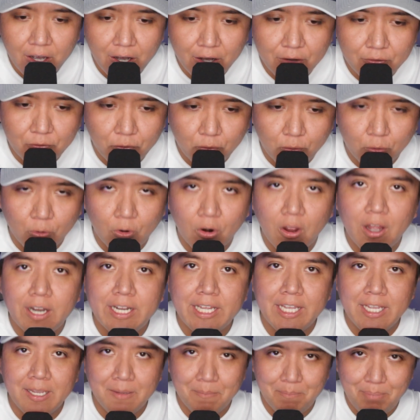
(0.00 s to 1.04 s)
of
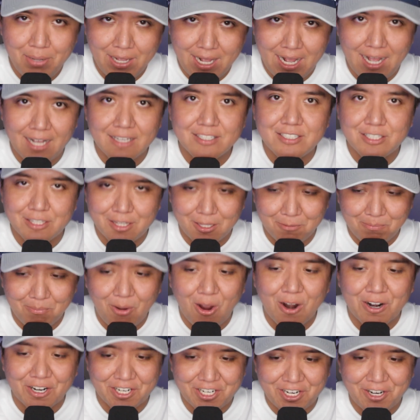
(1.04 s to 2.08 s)
running past the
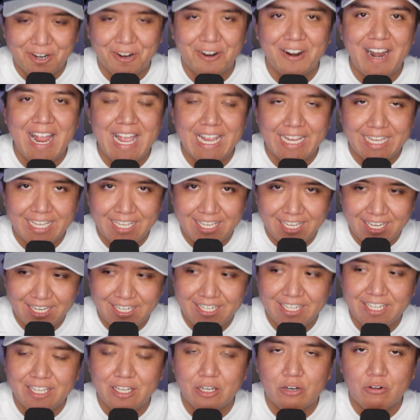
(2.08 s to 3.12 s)
marker and
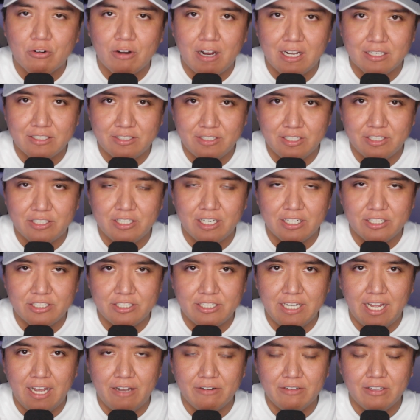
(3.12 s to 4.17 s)
getting across the
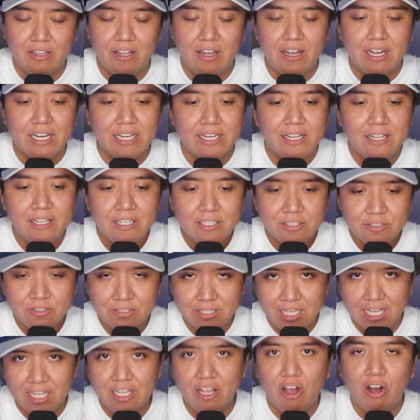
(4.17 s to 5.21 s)
touchdown line so
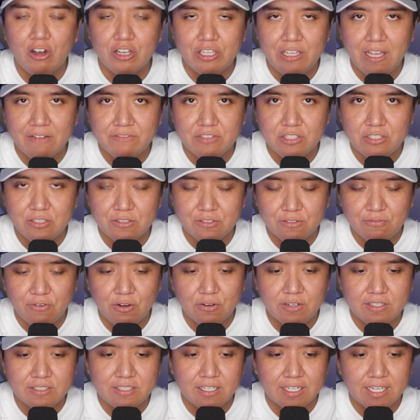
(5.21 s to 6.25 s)
that all you have to do is
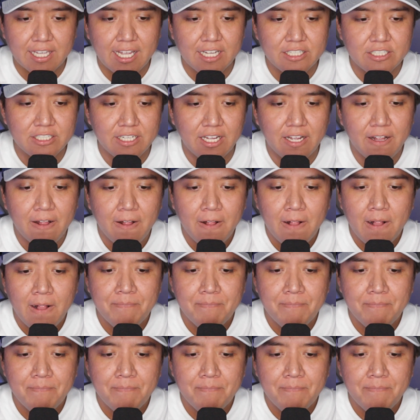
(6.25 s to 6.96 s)
focus on catching it.